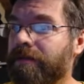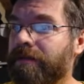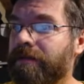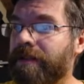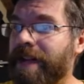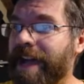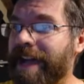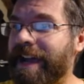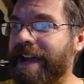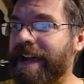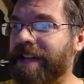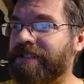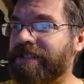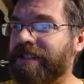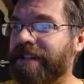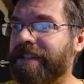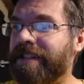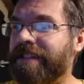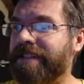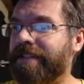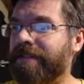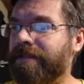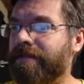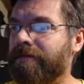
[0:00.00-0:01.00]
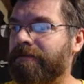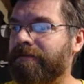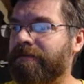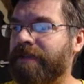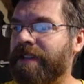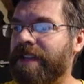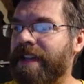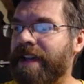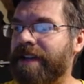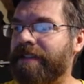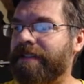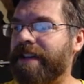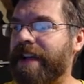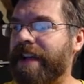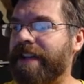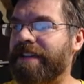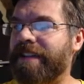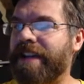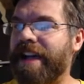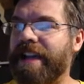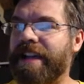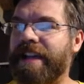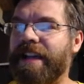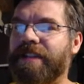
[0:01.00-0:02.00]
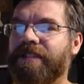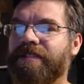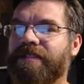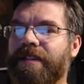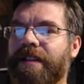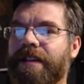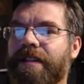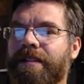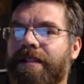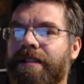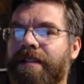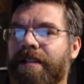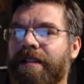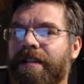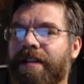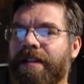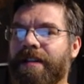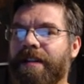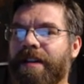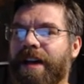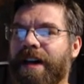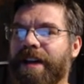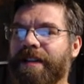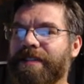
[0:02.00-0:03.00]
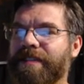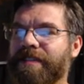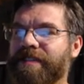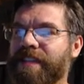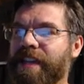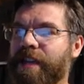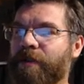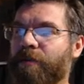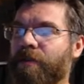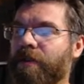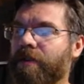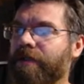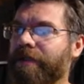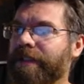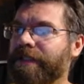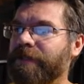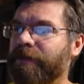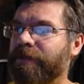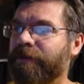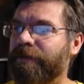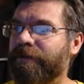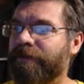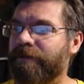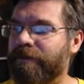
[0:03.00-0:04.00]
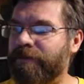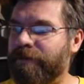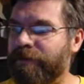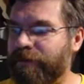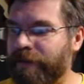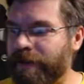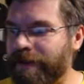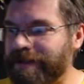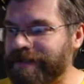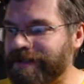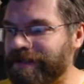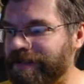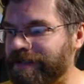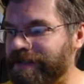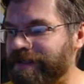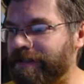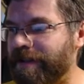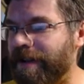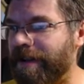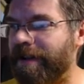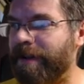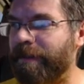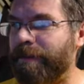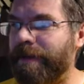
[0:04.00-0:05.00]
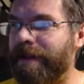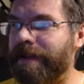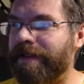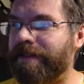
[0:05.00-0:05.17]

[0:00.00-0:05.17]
I got you. I didn't say, well, let's talk about...